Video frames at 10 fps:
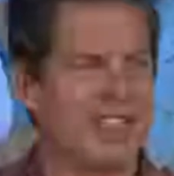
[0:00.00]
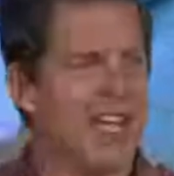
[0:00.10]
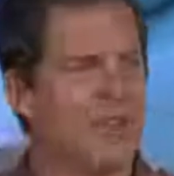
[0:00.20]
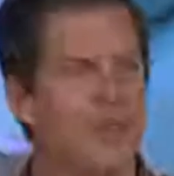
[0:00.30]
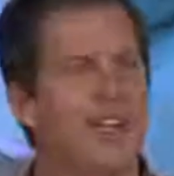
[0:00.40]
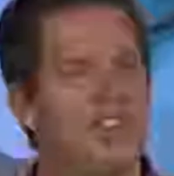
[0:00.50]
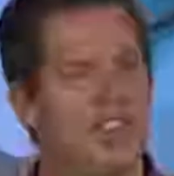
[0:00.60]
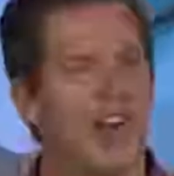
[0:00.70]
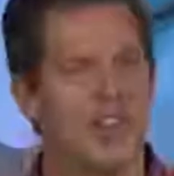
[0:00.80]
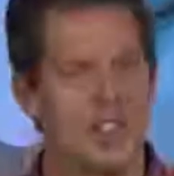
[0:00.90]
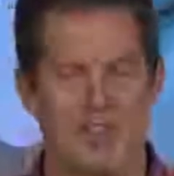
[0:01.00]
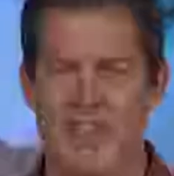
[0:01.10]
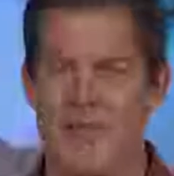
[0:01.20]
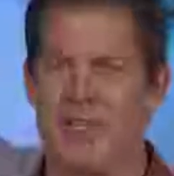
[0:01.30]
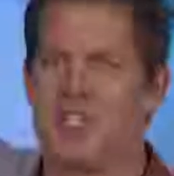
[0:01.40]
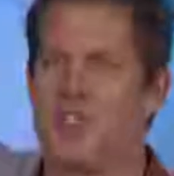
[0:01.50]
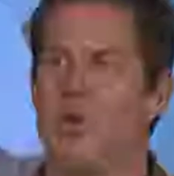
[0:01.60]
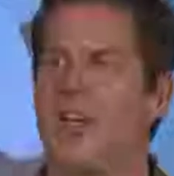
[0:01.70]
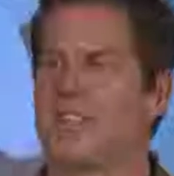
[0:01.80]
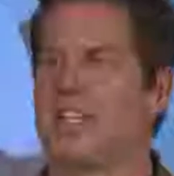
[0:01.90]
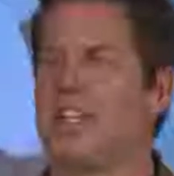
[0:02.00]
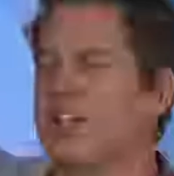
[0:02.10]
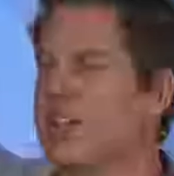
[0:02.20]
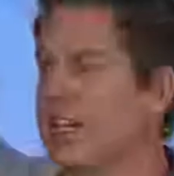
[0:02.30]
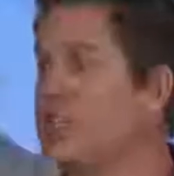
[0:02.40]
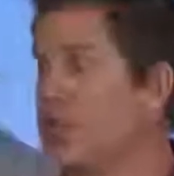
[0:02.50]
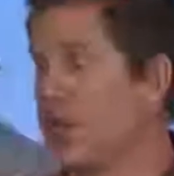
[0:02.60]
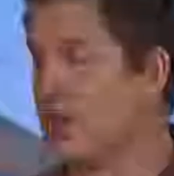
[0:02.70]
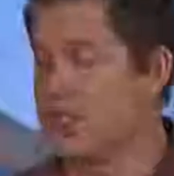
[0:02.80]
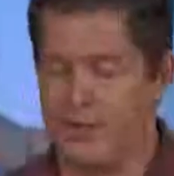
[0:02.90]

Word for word: kind of phraseology of that because you often hear in church,